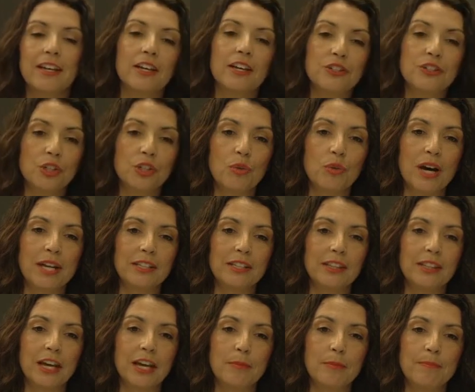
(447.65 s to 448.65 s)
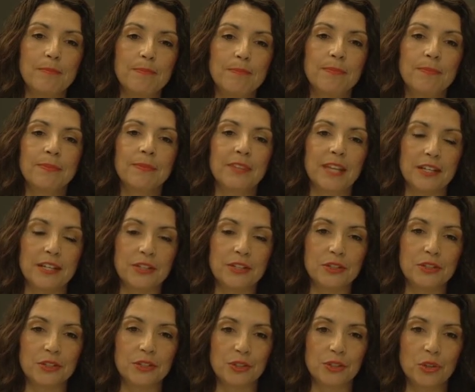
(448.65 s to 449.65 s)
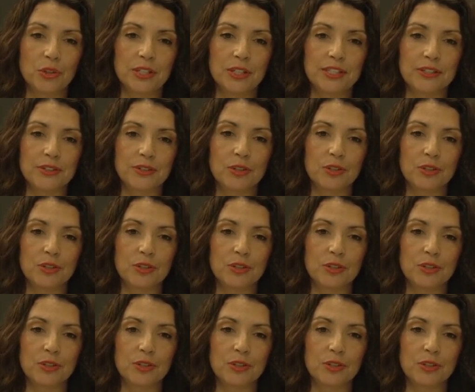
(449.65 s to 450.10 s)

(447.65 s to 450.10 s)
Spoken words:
She wanted them, that is the students,